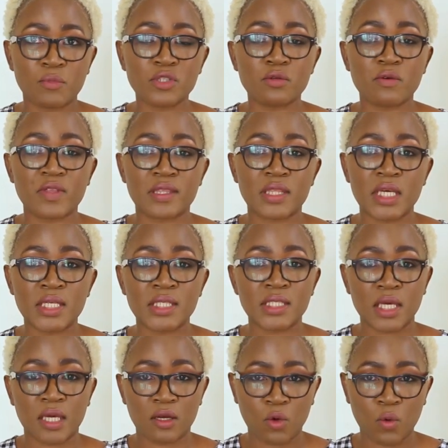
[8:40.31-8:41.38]
Most of the
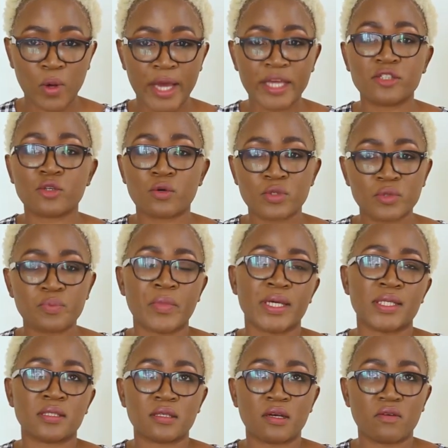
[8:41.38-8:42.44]
things I know, I taught
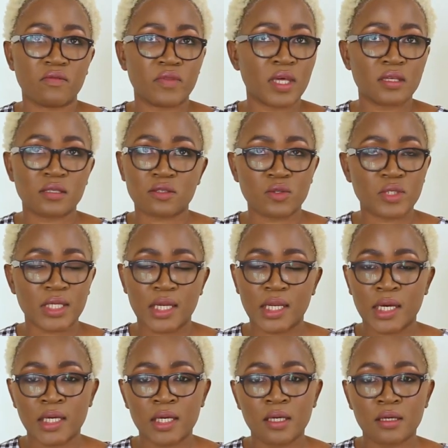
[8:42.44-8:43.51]
myself. That is not a
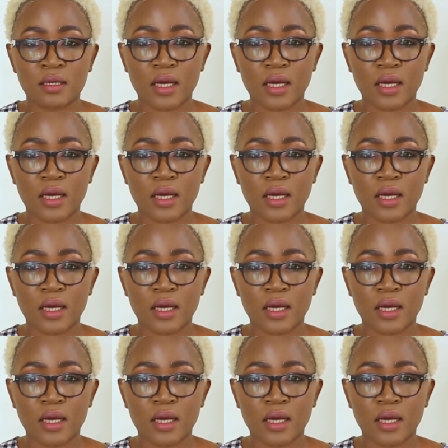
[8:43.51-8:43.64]
lie.